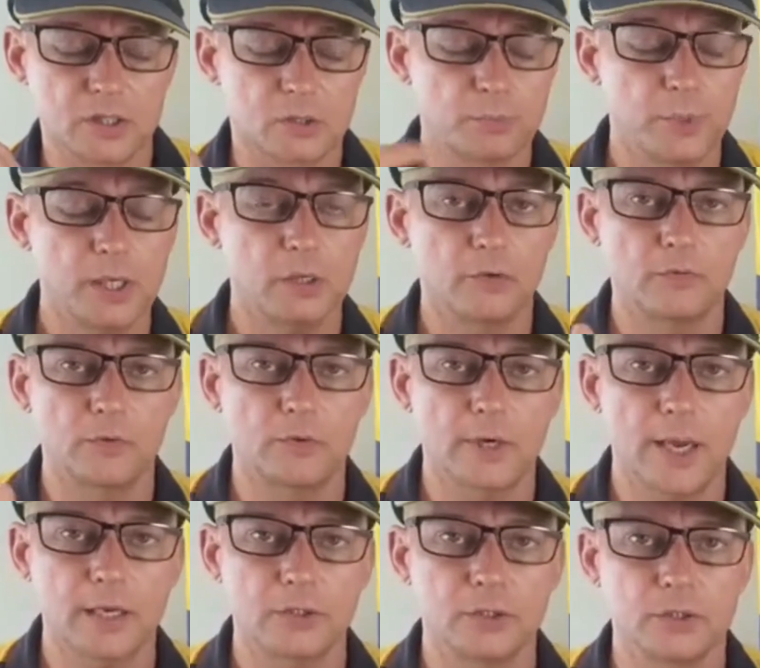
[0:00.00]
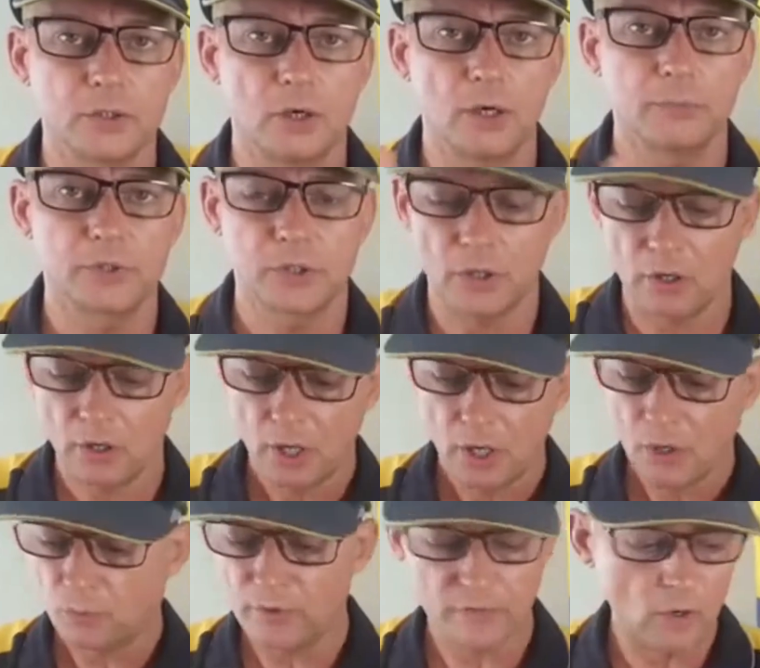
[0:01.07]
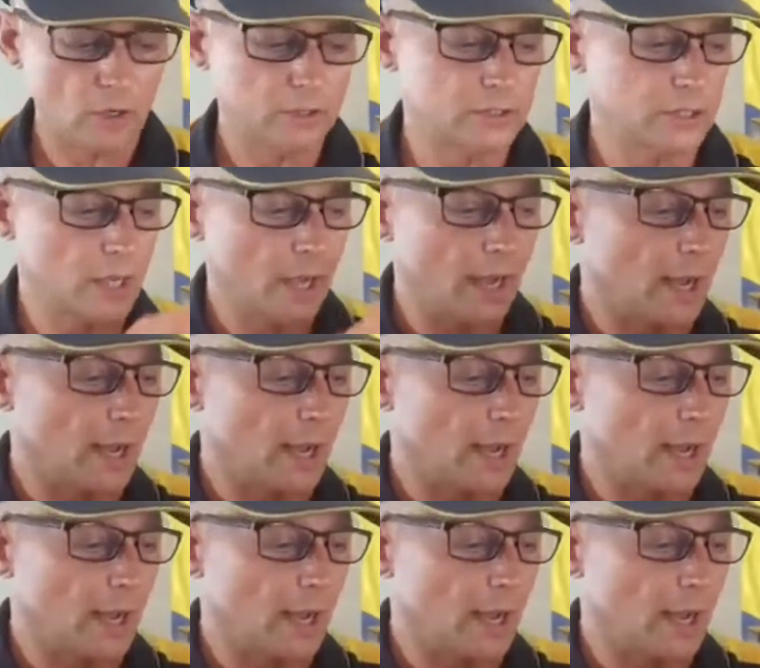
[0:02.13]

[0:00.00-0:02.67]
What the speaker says: speed of the reaction time. So we've got